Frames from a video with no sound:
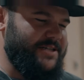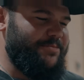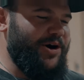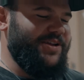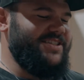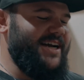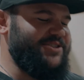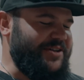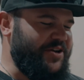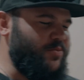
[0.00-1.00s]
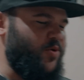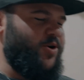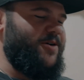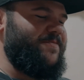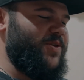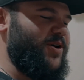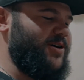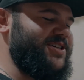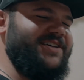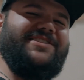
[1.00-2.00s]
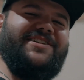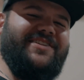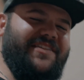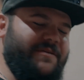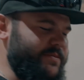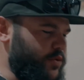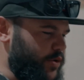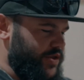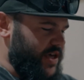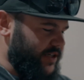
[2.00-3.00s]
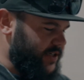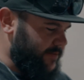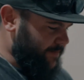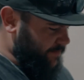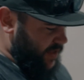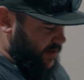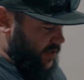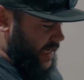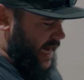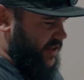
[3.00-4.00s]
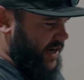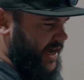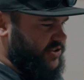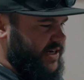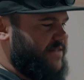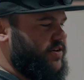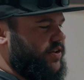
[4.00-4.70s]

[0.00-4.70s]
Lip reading: the part that's actually a little more artistic than I think people would think. Now that I actually have